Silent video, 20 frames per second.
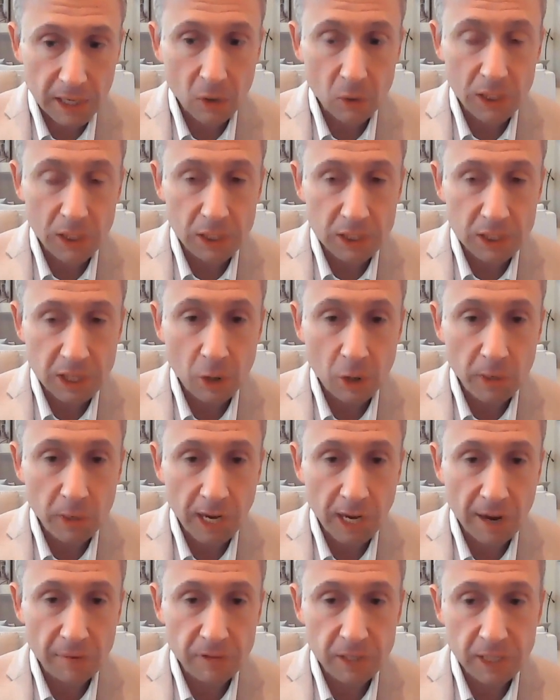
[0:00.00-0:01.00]
now until we
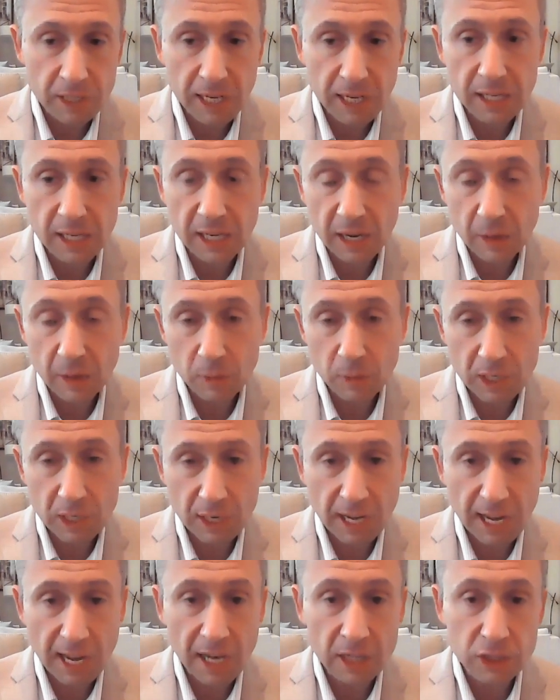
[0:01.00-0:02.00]
have the data and we
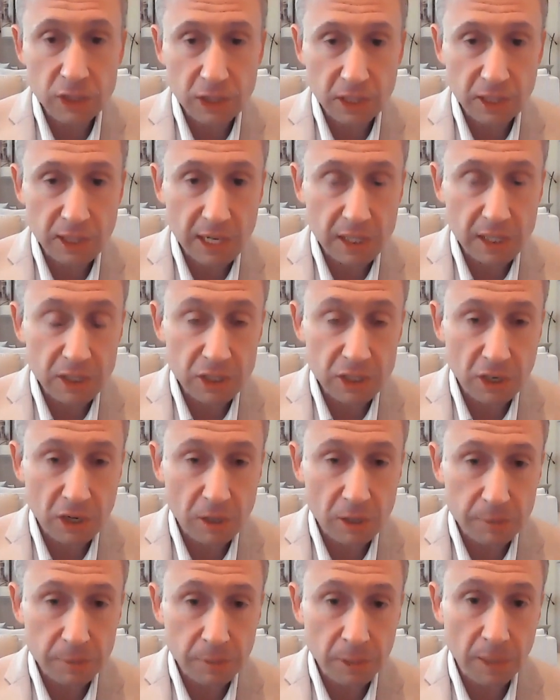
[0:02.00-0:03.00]
can actually then
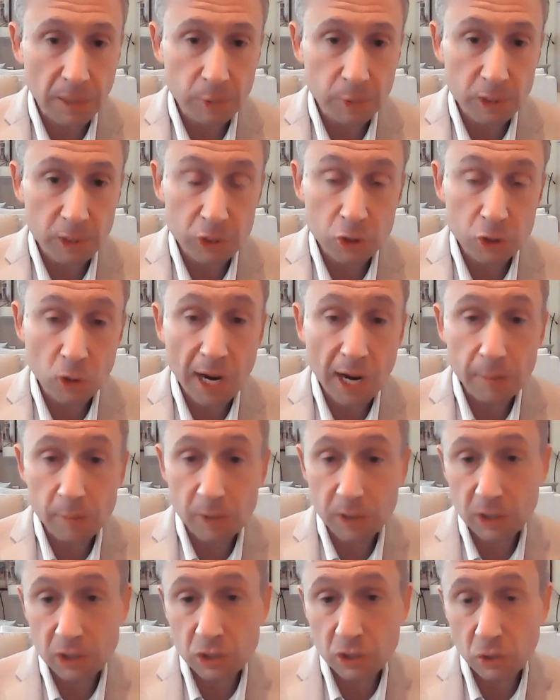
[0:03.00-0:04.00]
start
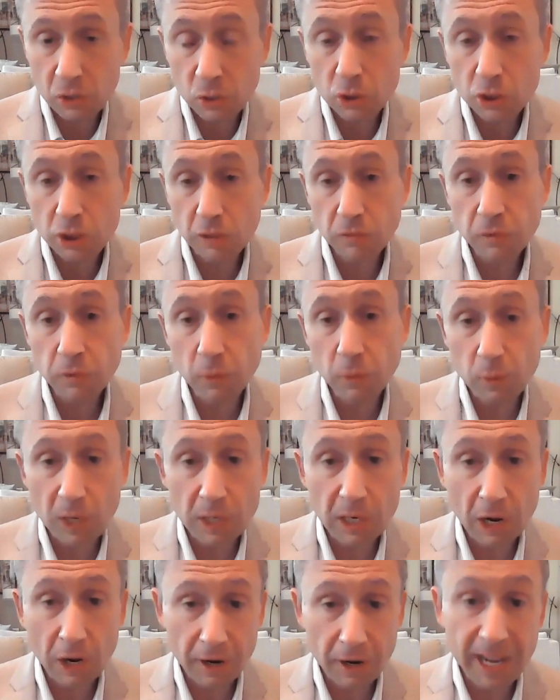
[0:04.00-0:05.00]
prescribing the solution for
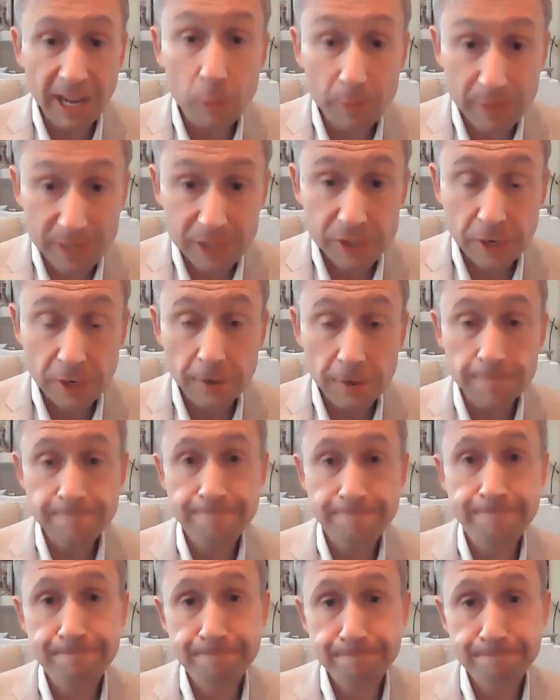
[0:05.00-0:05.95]
what our ailments are.